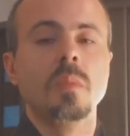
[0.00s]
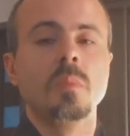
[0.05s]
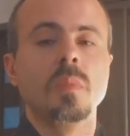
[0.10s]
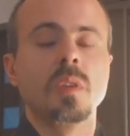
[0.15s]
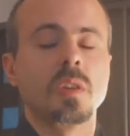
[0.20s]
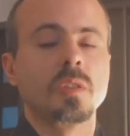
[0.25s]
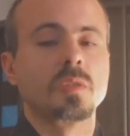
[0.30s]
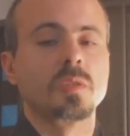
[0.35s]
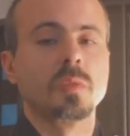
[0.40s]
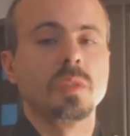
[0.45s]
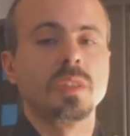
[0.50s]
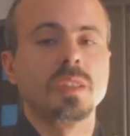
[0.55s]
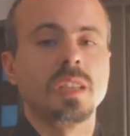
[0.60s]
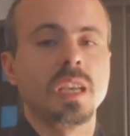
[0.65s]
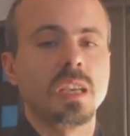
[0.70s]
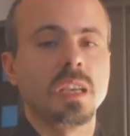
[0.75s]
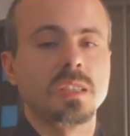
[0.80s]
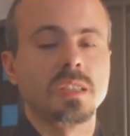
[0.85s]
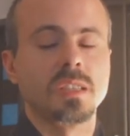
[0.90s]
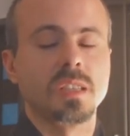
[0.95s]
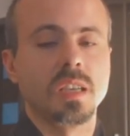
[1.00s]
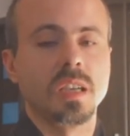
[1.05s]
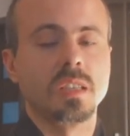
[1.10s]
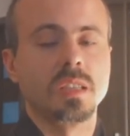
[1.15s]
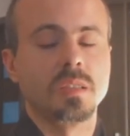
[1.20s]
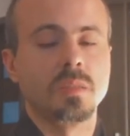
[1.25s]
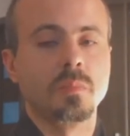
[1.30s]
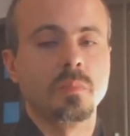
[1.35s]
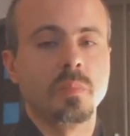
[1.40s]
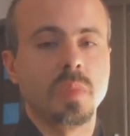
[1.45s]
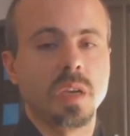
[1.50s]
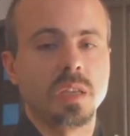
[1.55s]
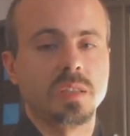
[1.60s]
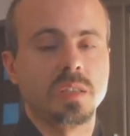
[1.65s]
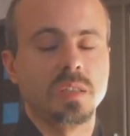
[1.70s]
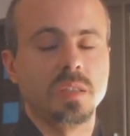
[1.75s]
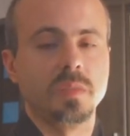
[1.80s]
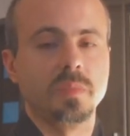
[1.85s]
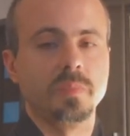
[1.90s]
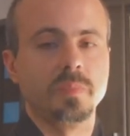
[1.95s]
Because when things get
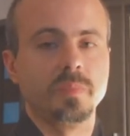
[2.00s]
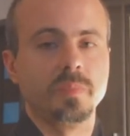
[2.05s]
messy,